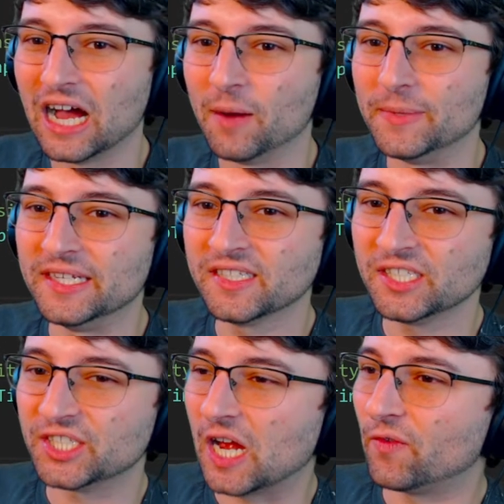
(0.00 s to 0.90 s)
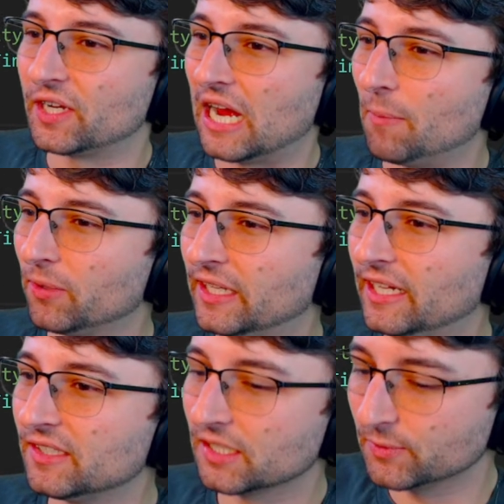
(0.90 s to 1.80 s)
Isn't Java
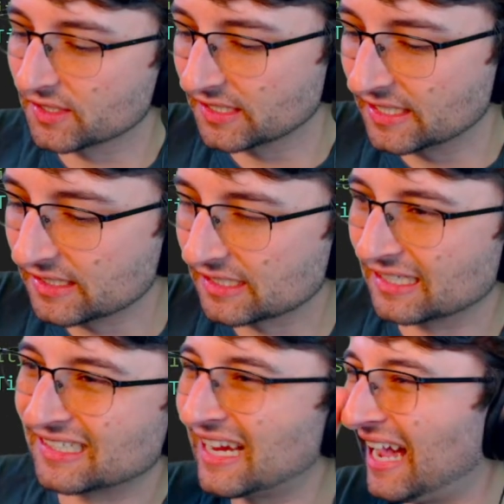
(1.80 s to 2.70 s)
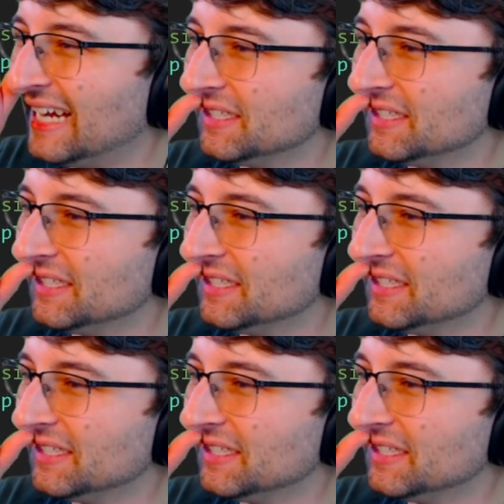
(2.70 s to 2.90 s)
complicated? Someone says, kind